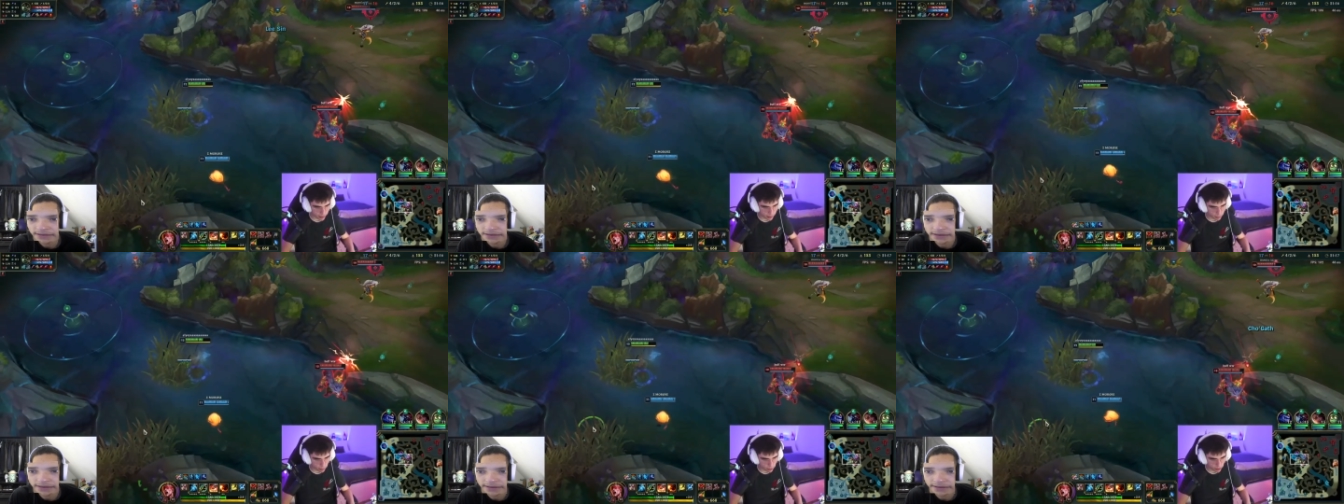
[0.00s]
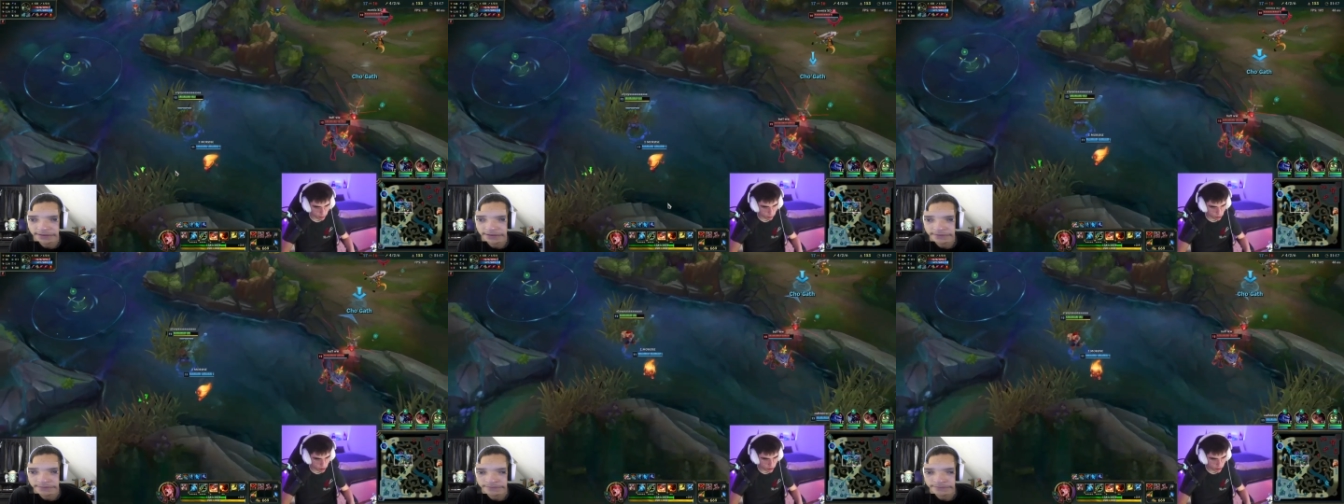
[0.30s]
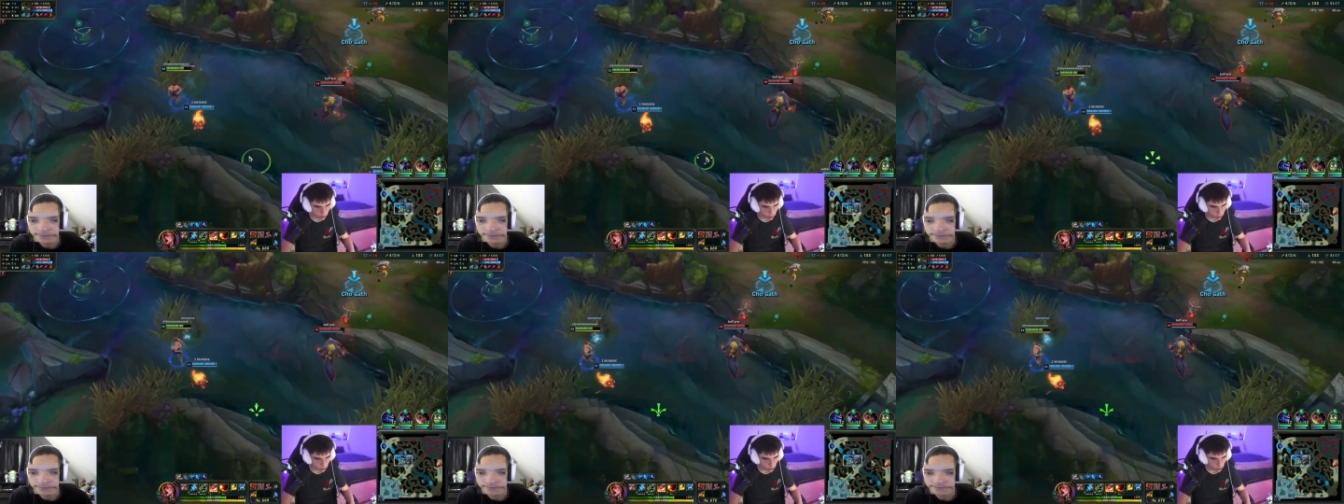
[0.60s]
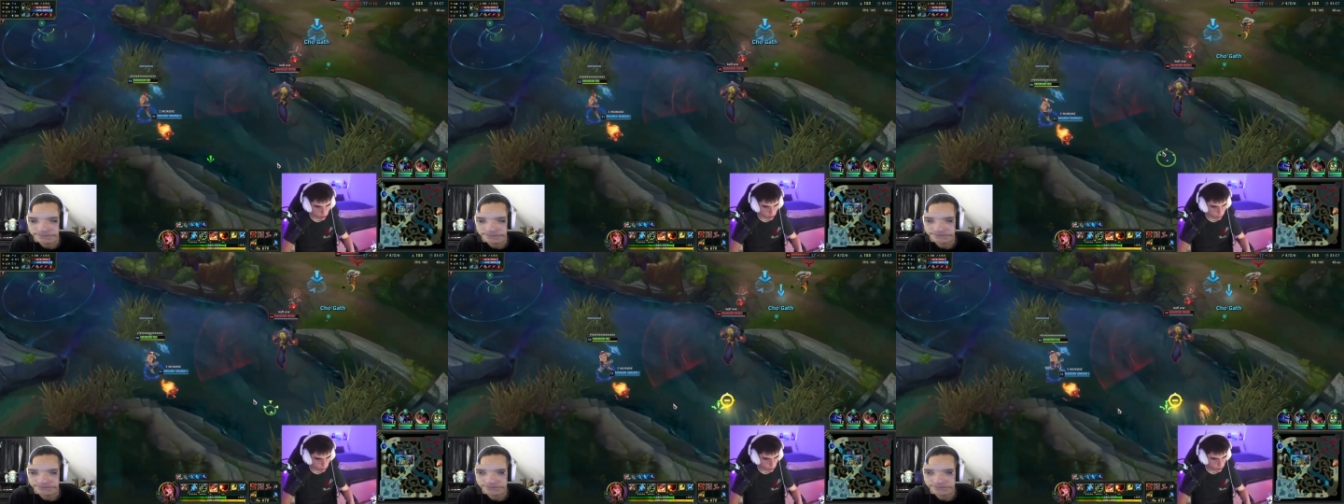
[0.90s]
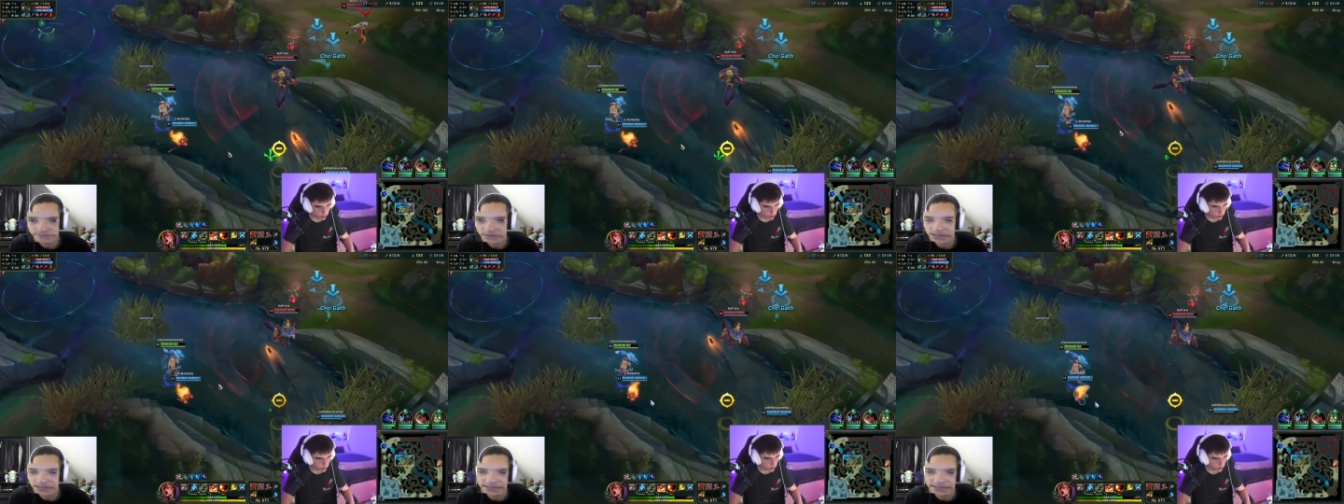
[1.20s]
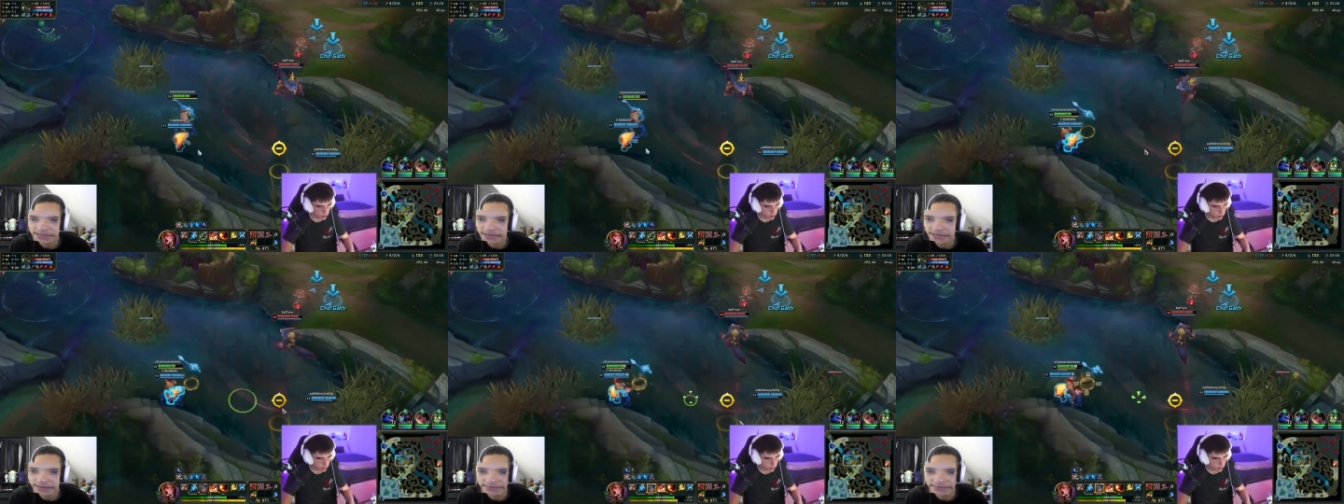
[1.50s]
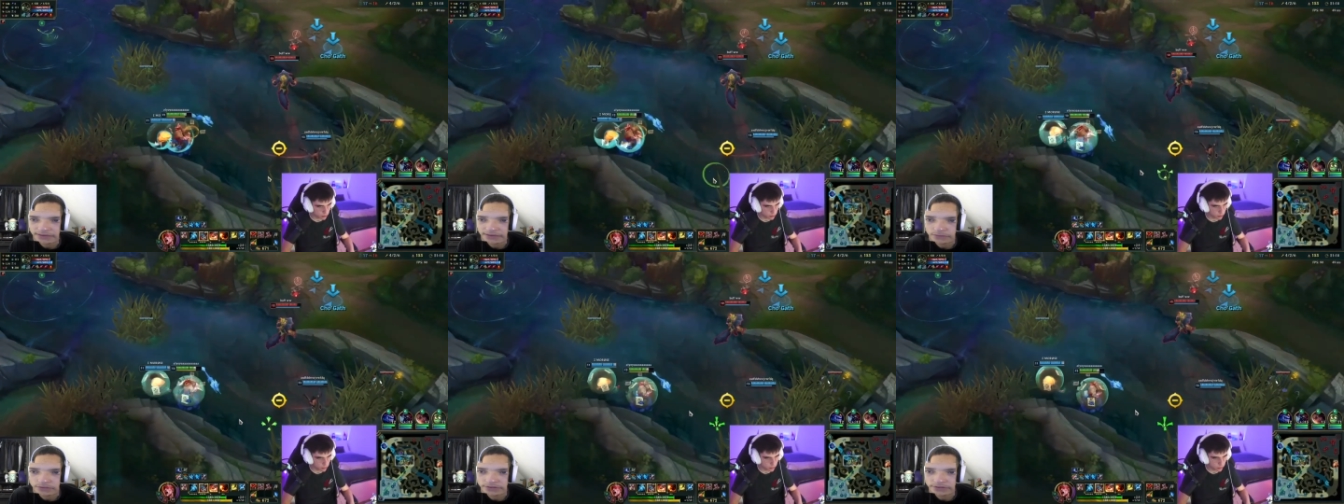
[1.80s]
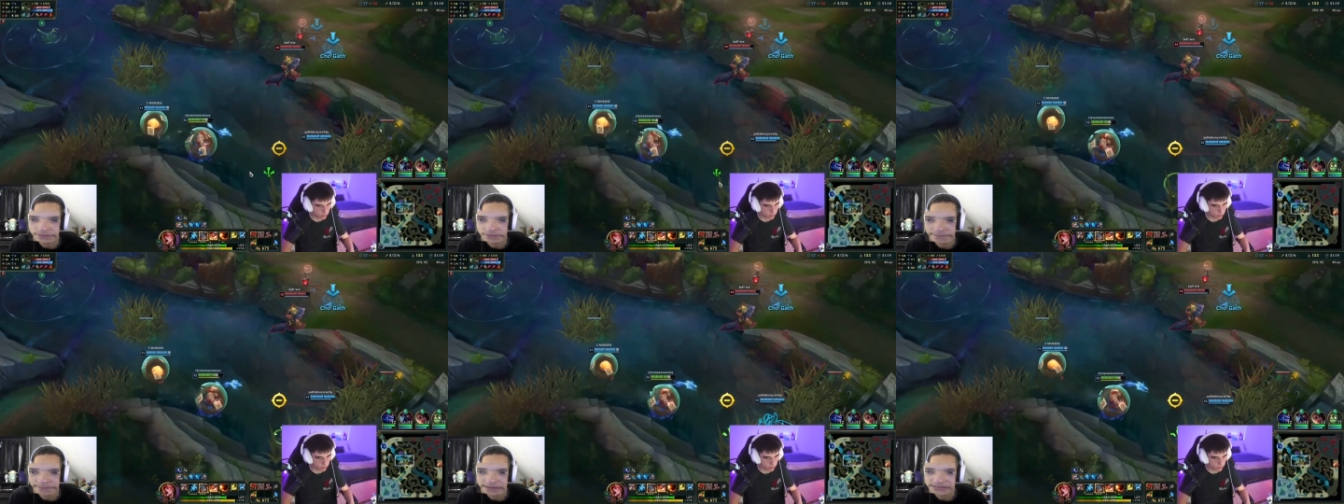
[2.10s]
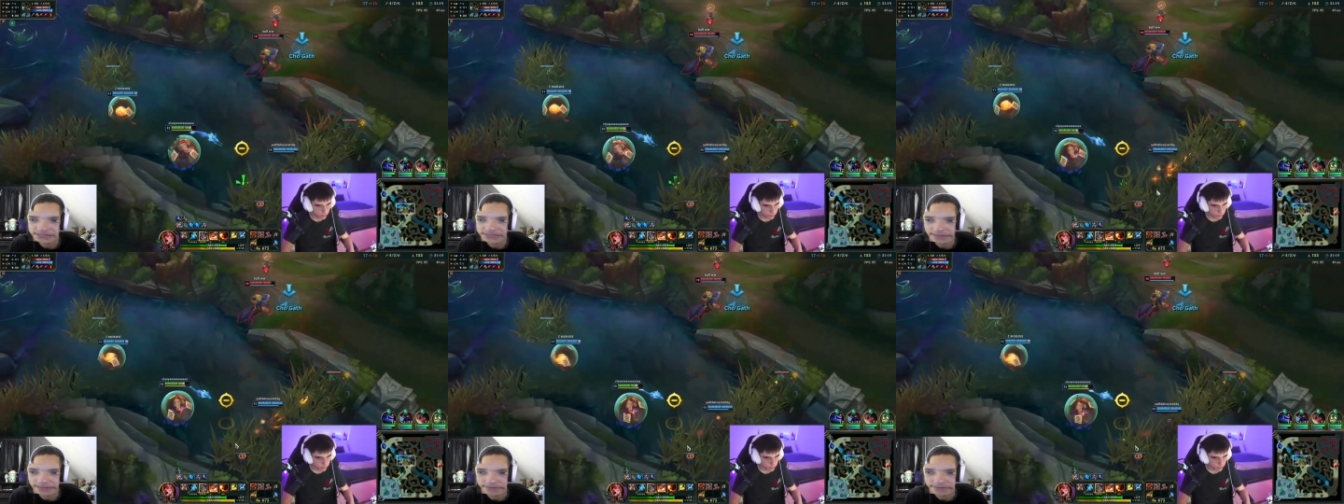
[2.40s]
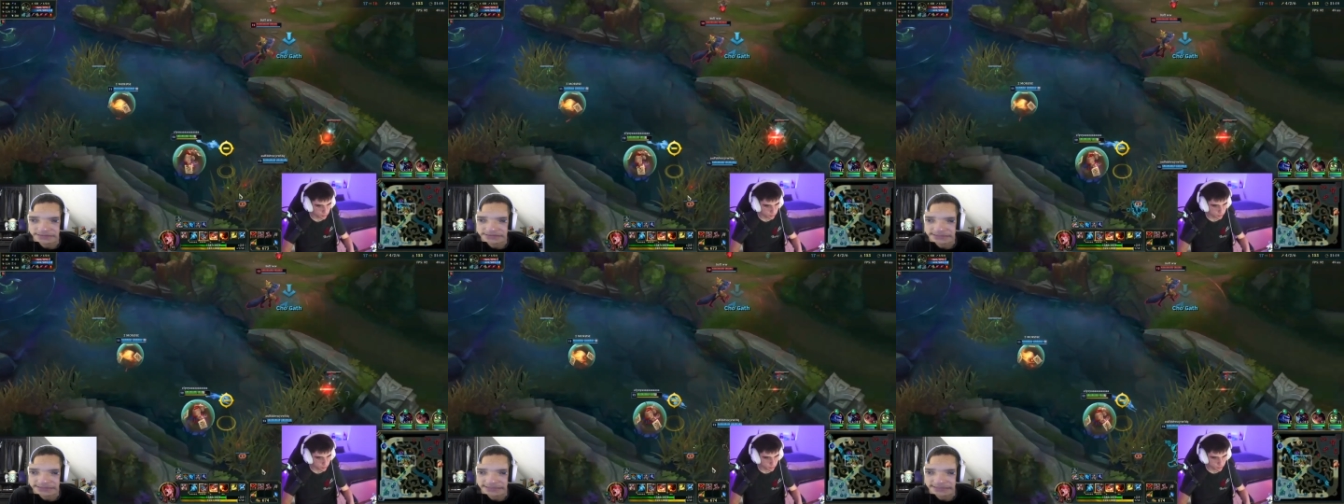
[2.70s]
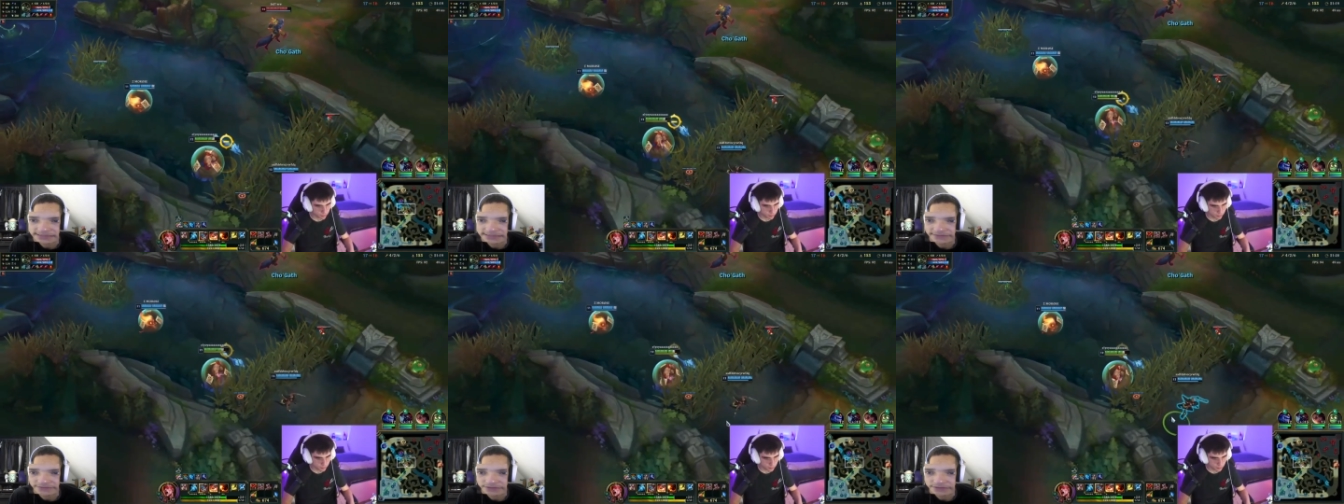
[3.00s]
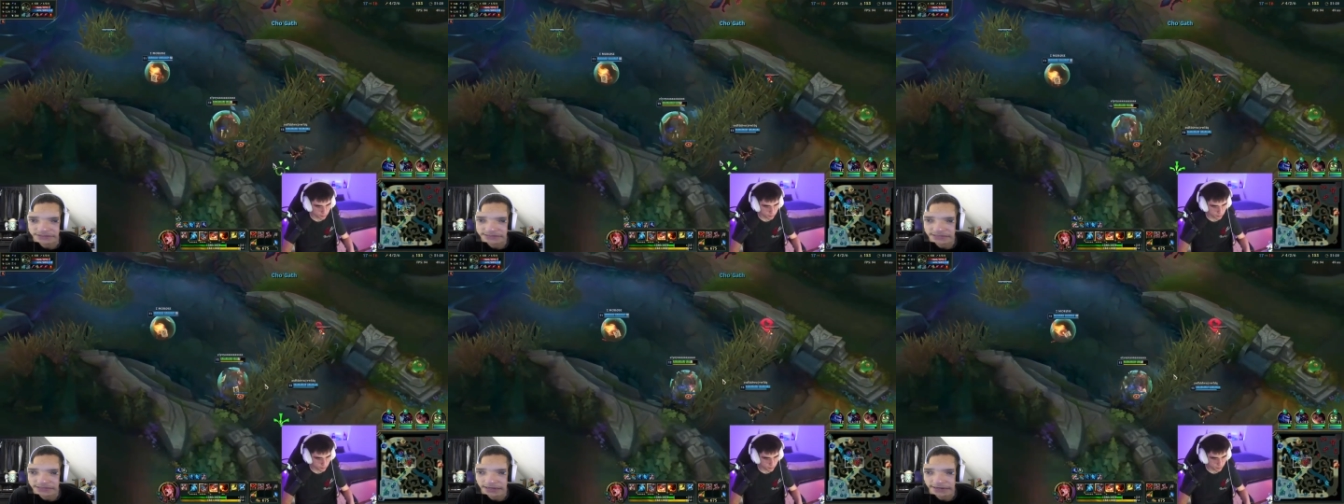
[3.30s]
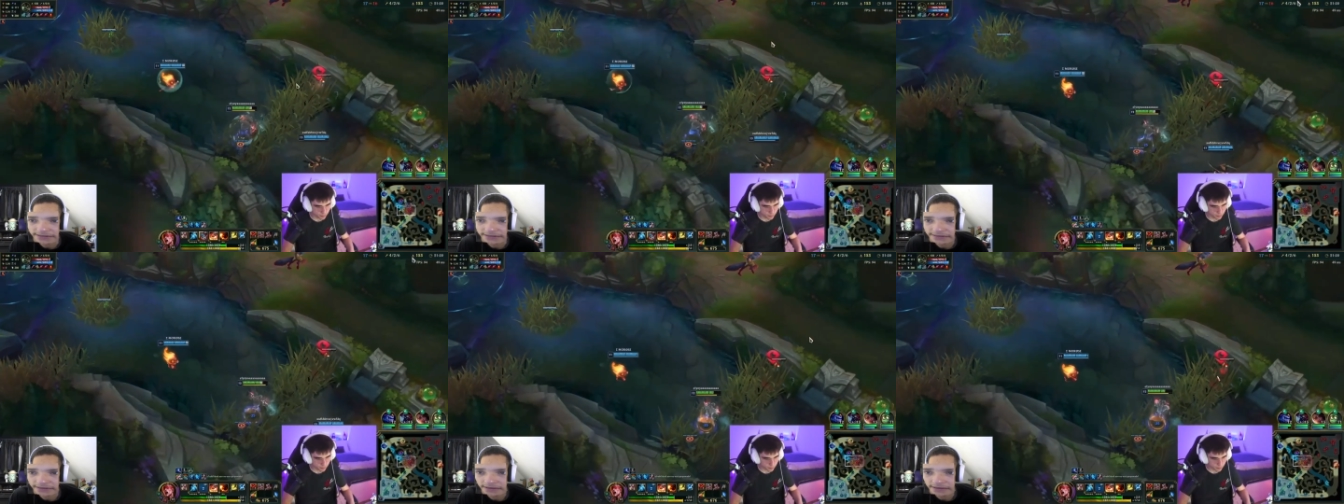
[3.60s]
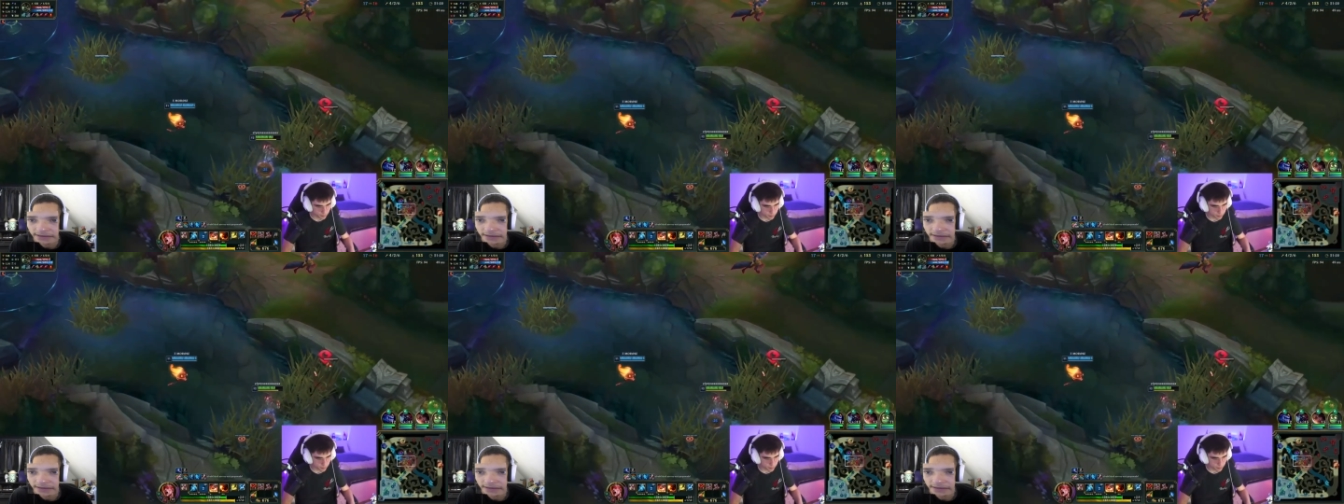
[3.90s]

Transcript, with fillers: Um, Lee, I think, one of the best Champions Leagues ever designed.